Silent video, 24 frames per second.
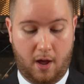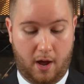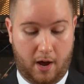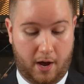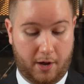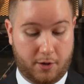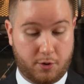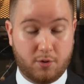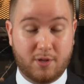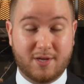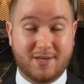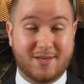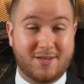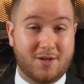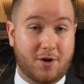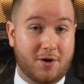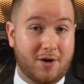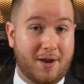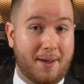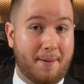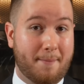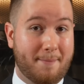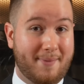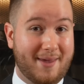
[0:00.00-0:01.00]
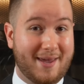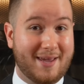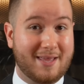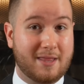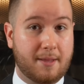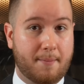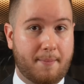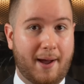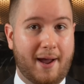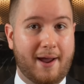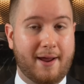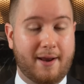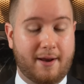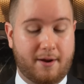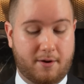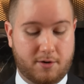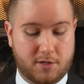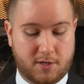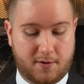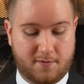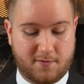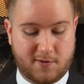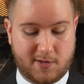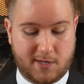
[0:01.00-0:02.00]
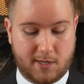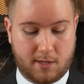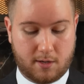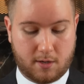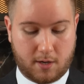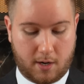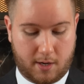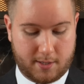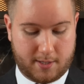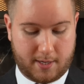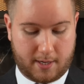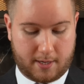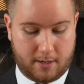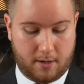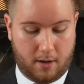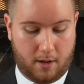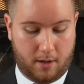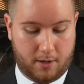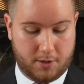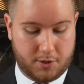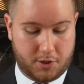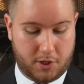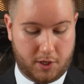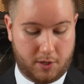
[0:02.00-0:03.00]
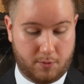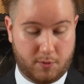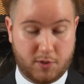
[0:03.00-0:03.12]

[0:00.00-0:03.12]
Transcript: Ulysse Nardin being the pioneers of silicone technology,